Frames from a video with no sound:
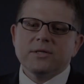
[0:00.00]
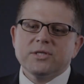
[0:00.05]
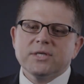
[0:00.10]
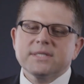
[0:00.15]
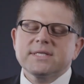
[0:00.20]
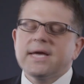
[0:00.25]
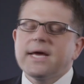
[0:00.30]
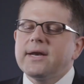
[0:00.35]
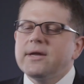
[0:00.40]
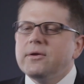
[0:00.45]

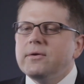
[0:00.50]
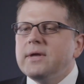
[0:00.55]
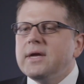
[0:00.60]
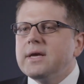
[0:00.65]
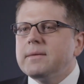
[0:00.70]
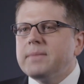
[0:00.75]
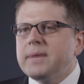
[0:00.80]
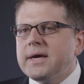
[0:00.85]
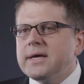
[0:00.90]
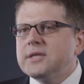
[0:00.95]
just had a
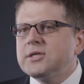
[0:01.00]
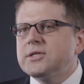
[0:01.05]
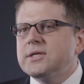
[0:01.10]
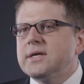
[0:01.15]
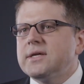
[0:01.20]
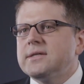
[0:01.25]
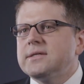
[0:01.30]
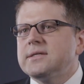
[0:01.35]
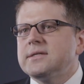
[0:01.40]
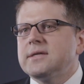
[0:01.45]
unique
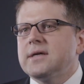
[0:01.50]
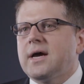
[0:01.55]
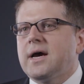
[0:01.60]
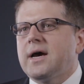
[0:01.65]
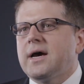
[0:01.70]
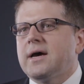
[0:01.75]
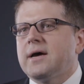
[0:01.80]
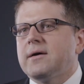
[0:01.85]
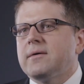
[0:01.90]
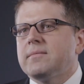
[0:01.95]
patient
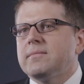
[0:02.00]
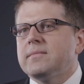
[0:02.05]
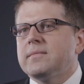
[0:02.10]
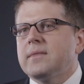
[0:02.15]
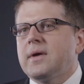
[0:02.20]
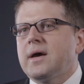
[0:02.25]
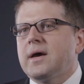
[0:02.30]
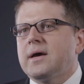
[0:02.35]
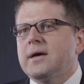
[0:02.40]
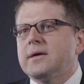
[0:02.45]

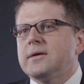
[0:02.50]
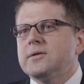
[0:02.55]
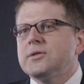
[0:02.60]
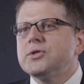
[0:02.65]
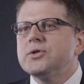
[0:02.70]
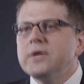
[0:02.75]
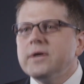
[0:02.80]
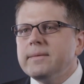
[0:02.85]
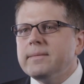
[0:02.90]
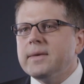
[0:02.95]

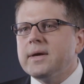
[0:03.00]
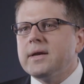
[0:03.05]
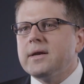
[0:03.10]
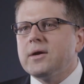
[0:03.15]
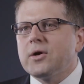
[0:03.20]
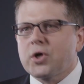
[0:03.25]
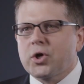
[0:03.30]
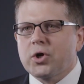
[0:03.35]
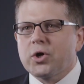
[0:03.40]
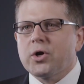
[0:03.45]

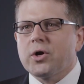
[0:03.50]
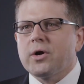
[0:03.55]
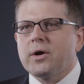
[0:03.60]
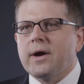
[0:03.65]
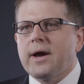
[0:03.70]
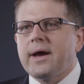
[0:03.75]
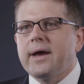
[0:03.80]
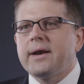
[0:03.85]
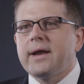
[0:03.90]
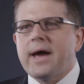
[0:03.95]
treatment occur
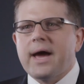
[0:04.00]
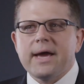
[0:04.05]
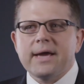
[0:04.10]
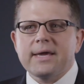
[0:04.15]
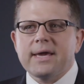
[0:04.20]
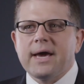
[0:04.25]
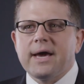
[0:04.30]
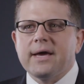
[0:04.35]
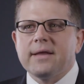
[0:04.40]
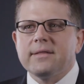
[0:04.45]
on
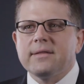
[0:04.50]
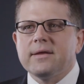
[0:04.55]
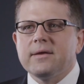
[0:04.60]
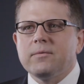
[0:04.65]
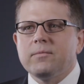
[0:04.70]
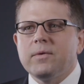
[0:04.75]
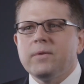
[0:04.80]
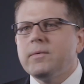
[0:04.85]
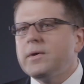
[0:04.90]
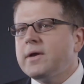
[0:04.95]
Icon
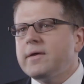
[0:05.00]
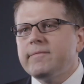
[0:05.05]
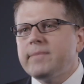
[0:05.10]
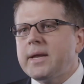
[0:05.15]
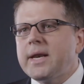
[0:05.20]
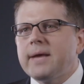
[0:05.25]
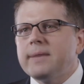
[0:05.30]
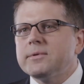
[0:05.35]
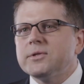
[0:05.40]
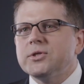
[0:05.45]
that we wouldn't have
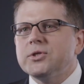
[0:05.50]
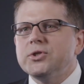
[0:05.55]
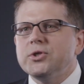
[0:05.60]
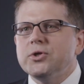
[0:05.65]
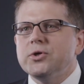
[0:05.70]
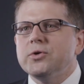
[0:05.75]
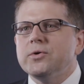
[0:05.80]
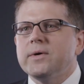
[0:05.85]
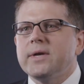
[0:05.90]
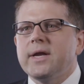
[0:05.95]
been able to
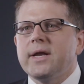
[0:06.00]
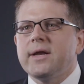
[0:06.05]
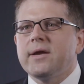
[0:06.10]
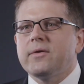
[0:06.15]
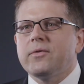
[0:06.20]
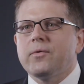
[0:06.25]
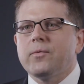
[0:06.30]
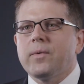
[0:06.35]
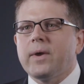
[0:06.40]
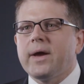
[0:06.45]
do in any
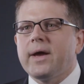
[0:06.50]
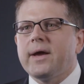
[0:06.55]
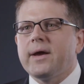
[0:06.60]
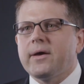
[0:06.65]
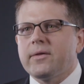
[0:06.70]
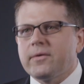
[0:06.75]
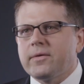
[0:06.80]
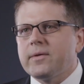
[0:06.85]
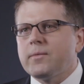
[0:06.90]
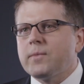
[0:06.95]
other way
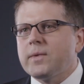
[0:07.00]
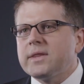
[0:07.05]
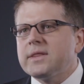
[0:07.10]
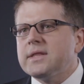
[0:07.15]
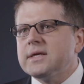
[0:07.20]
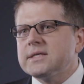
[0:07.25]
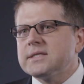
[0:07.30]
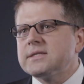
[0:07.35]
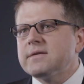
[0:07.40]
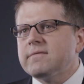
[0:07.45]
other than with
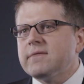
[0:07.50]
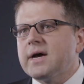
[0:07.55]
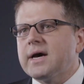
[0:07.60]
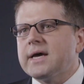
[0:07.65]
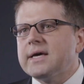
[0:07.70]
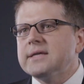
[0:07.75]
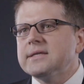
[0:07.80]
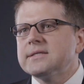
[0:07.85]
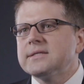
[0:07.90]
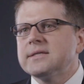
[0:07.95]
this
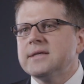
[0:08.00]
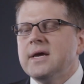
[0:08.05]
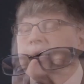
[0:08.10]
device.